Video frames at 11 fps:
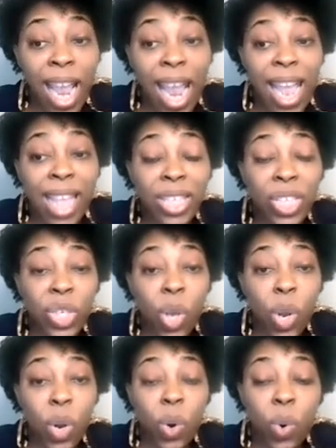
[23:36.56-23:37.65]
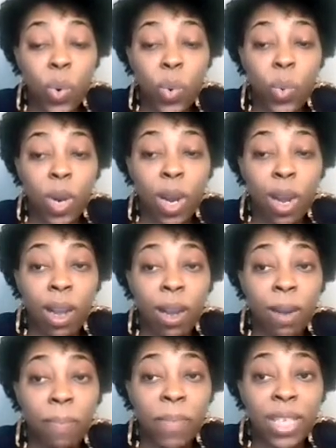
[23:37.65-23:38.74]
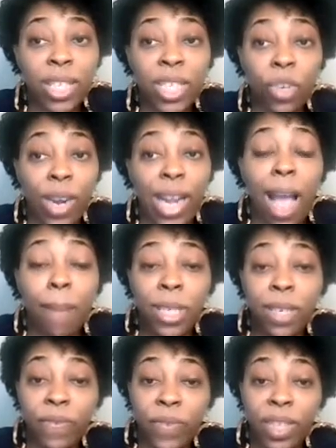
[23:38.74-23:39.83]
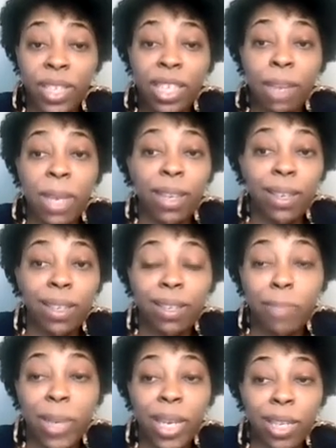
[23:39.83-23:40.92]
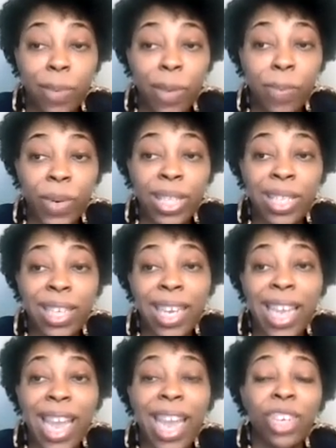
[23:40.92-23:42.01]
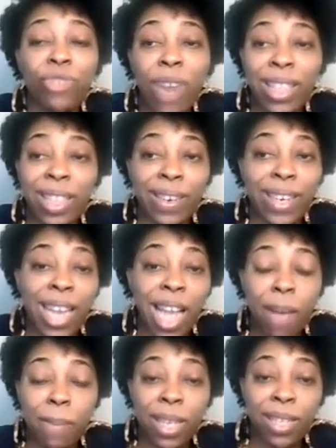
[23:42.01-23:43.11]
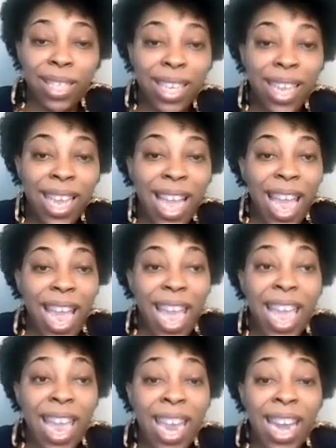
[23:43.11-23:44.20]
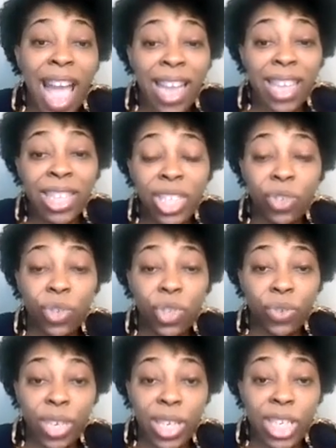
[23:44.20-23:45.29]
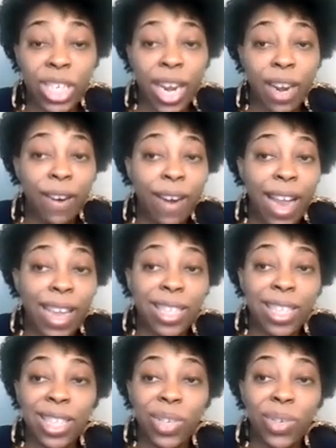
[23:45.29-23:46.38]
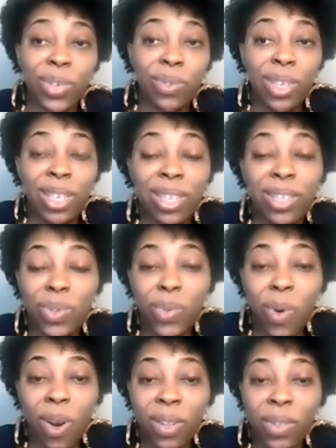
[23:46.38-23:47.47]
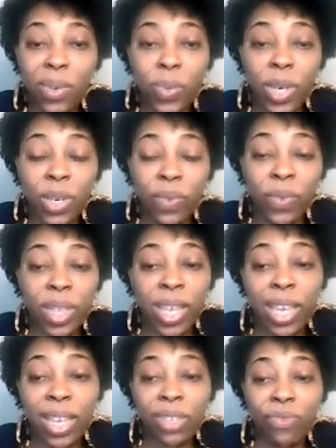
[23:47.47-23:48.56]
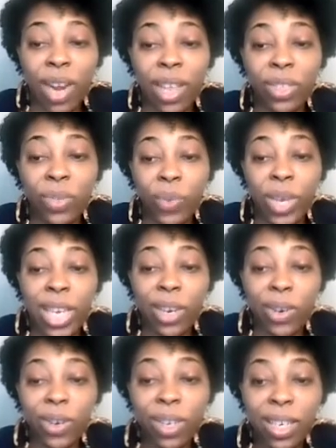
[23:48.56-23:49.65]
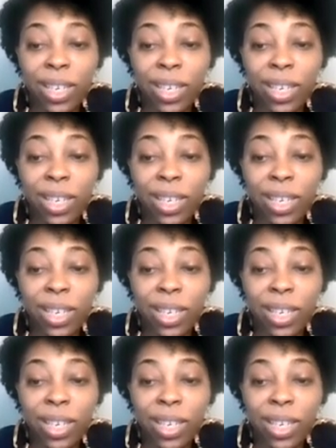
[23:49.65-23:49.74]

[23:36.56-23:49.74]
And so this is a great option for the summit, because people get to engage right there in the comments, and I can still screen share. I can still do all of those wonderful things right through here.